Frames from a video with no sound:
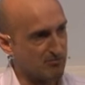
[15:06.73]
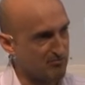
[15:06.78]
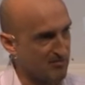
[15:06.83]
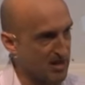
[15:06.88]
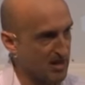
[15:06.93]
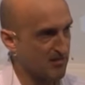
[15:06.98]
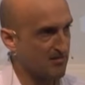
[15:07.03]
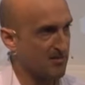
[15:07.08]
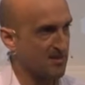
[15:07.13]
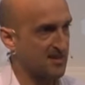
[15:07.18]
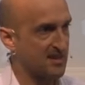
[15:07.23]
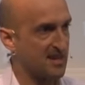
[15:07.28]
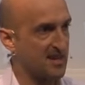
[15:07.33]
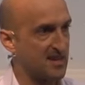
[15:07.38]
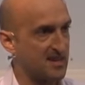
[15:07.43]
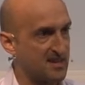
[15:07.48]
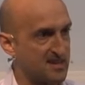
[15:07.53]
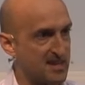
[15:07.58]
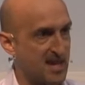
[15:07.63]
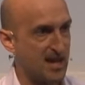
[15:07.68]

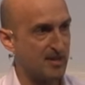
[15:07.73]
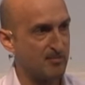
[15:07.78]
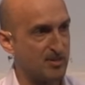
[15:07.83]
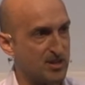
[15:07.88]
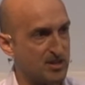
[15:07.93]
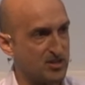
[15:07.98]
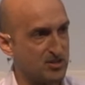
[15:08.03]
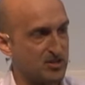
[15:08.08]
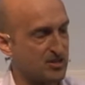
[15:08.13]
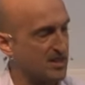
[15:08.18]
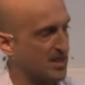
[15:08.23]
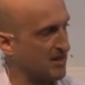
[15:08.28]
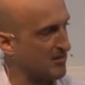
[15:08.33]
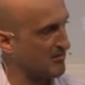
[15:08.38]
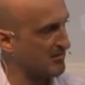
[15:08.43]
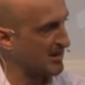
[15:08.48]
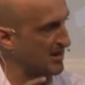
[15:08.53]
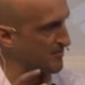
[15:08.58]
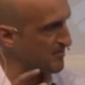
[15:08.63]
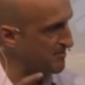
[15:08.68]
rigorously established. They
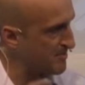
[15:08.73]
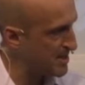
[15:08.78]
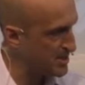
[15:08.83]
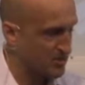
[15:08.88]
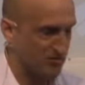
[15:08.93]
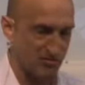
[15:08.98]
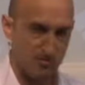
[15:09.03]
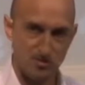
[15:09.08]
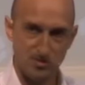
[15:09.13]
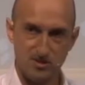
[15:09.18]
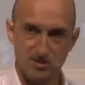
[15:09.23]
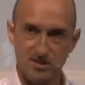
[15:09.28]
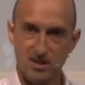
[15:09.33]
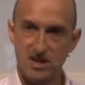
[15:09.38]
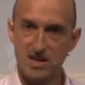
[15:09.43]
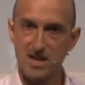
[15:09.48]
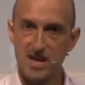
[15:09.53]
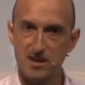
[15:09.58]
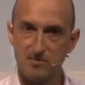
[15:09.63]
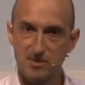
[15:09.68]
create measurable
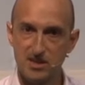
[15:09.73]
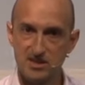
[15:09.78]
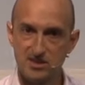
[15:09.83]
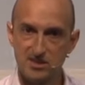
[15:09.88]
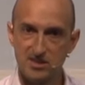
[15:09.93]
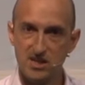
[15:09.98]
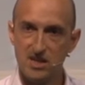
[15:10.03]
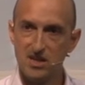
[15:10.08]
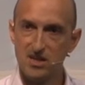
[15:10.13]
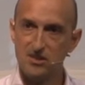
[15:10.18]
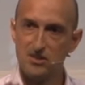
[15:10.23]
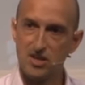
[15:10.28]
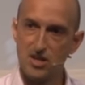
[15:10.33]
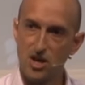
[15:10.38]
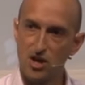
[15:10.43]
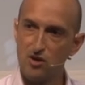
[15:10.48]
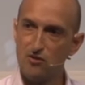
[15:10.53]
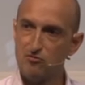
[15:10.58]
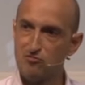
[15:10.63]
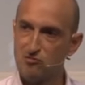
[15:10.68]
dynamics, the
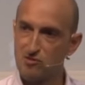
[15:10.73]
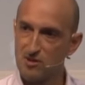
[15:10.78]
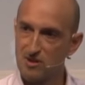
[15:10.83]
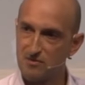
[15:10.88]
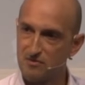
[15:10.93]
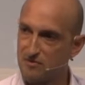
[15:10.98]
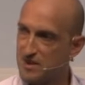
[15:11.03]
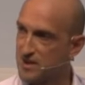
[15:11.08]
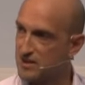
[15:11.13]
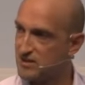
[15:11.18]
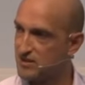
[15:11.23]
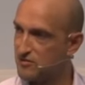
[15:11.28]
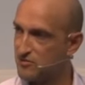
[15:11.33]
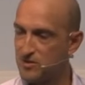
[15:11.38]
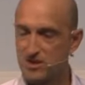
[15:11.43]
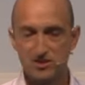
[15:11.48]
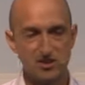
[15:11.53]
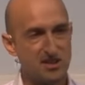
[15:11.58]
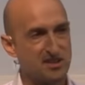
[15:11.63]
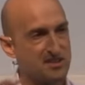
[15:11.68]
overall effect of
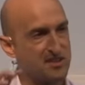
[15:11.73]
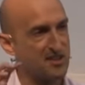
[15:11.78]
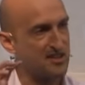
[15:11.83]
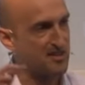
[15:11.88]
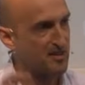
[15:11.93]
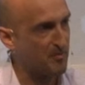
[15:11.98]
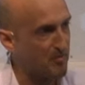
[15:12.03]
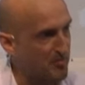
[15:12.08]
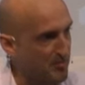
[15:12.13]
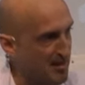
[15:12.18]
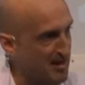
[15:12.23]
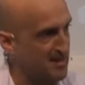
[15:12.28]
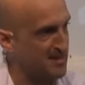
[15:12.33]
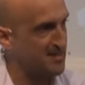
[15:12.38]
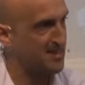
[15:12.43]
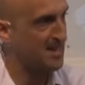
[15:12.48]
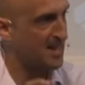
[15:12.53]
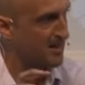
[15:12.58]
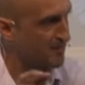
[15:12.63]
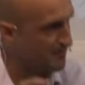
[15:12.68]
which is to suppress the